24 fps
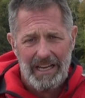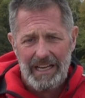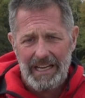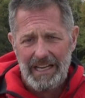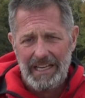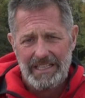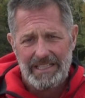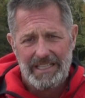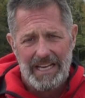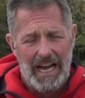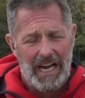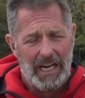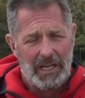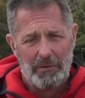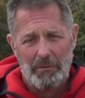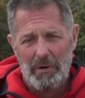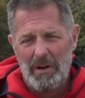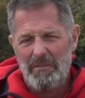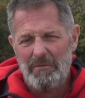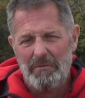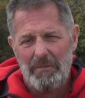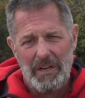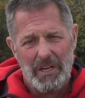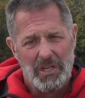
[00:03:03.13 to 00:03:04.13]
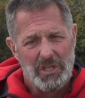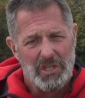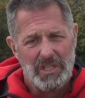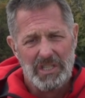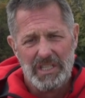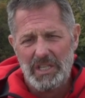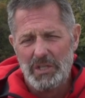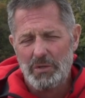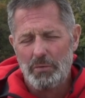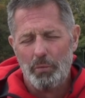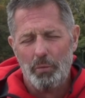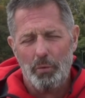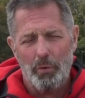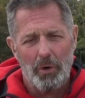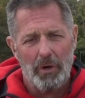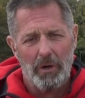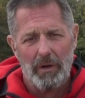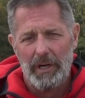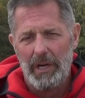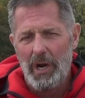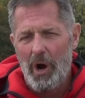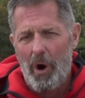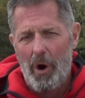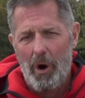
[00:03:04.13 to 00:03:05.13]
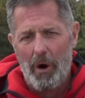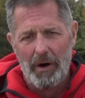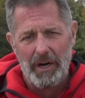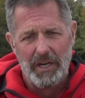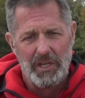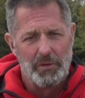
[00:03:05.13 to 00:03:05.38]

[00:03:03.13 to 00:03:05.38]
He's got great vision. He's really hard.